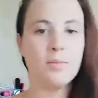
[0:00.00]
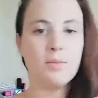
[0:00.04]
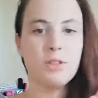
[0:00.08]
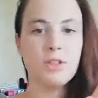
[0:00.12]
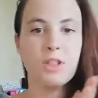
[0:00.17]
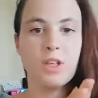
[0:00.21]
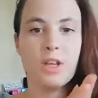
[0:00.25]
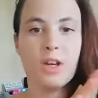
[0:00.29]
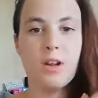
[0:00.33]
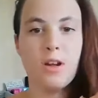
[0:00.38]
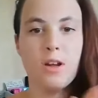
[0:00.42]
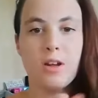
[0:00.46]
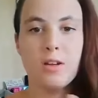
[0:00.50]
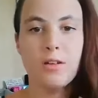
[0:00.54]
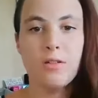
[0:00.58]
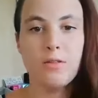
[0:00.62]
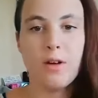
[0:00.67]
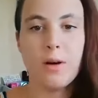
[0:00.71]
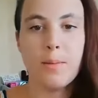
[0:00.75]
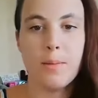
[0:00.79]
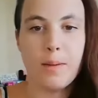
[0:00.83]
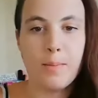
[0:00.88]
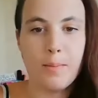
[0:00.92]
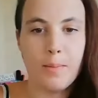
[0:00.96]
I'm just going
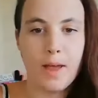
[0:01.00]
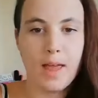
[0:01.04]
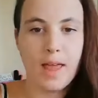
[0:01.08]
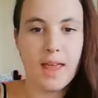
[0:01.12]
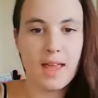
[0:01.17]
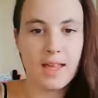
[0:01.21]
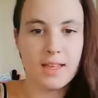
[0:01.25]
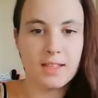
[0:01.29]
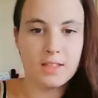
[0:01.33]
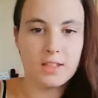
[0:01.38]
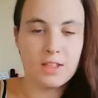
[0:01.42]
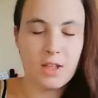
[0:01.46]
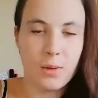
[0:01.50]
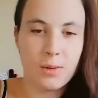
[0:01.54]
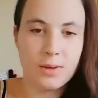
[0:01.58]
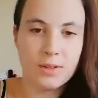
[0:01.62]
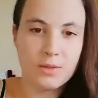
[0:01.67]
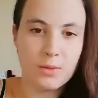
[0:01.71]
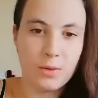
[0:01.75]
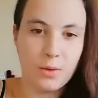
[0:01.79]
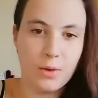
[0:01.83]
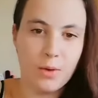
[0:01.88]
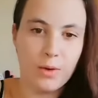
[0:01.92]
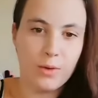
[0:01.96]
to rub it in my hands so it
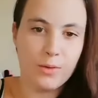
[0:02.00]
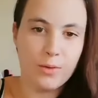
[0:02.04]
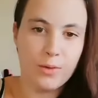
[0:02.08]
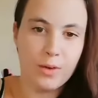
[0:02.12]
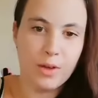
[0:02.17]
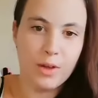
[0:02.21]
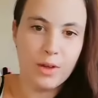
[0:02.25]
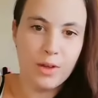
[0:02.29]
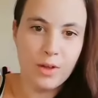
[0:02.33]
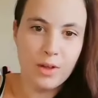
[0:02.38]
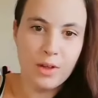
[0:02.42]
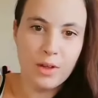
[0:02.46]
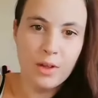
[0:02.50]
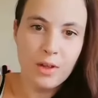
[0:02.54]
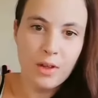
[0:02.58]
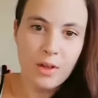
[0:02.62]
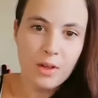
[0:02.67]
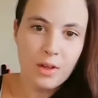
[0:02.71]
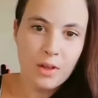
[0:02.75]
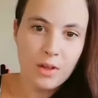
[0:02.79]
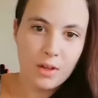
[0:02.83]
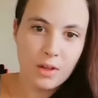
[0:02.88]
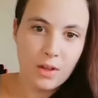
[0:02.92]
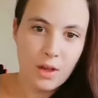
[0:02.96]
sort of
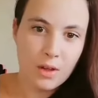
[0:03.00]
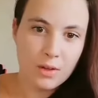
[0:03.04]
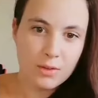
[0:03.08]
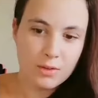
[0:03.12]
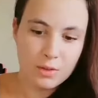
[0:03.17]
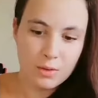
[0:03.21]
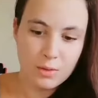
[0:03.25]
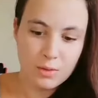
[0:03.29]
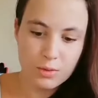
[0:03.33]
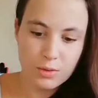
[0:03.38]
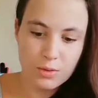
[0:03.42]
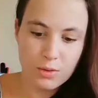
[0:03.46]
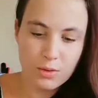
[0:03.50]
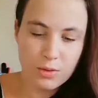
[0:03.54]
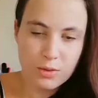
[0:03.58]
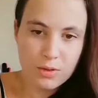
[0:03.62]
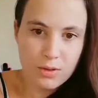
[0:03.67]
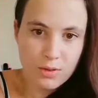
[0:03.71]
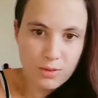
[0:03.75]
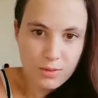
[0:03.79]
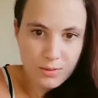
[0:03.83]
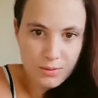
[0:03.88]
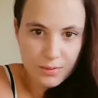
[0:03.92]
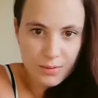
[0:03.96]
goes all
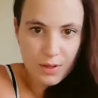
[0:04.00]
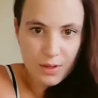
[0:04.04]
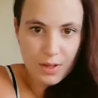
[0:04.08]
sort of